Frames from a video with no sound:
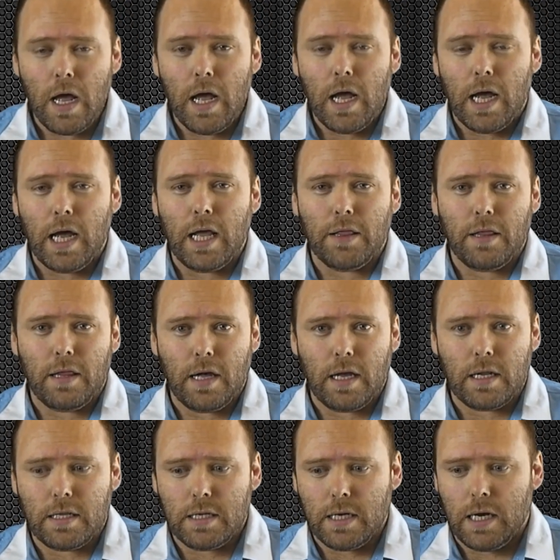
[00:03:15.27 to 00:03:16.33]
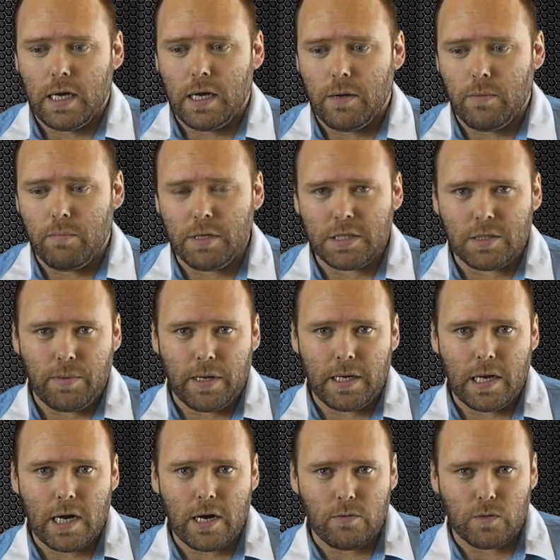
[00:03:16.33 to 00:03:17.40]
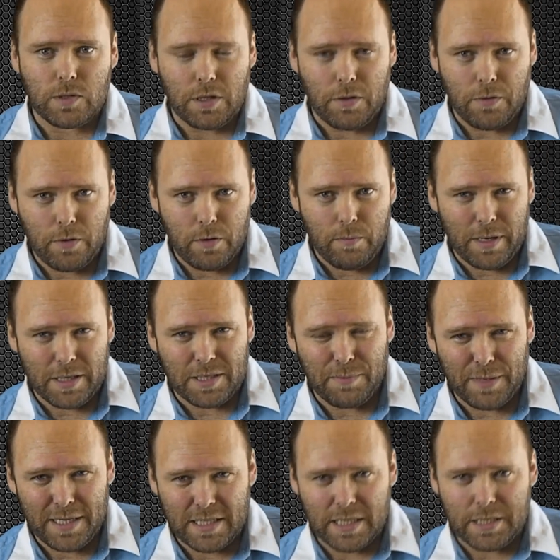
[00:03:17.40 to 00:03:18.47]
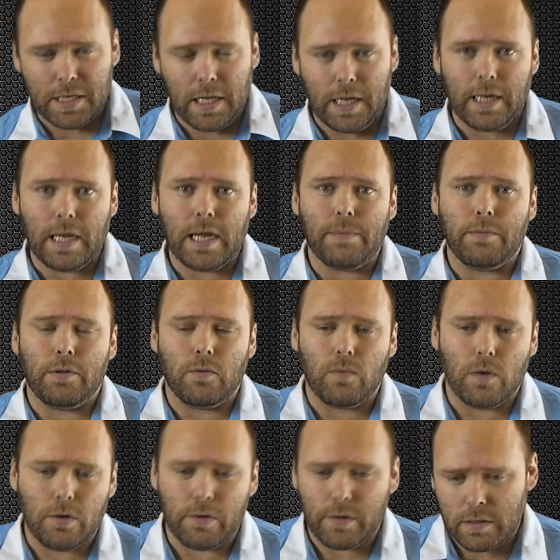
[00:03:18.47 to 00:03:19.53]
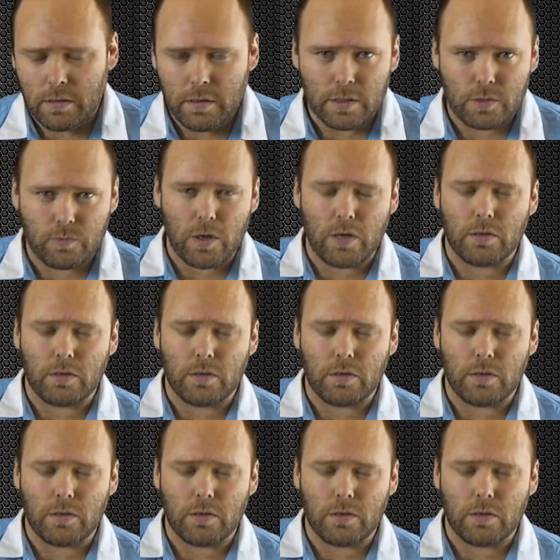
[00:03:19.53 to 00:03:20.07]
and that uh, Mists of Pandaria was the third best P C selling game in the world as well.